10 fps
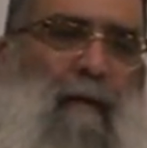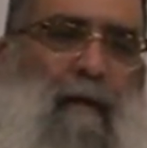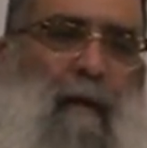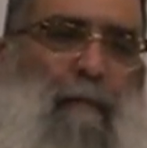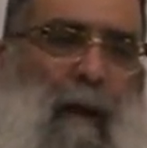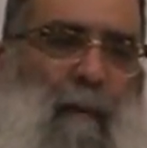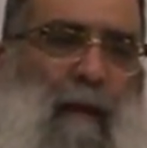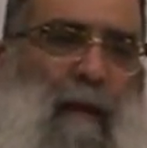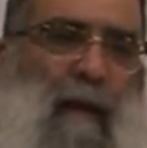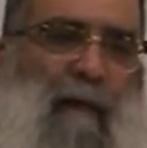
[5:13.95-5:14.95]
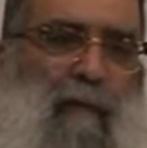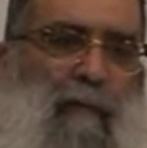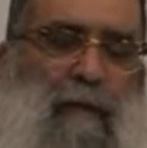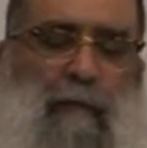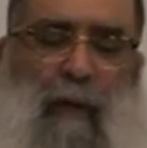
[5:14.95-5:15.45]
that the public now,
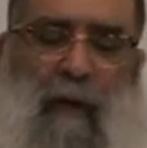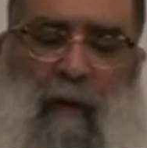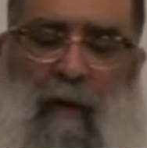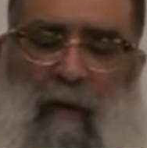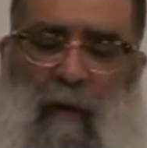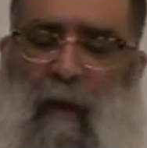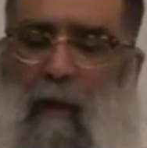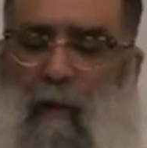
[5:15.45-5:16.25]
from this point on,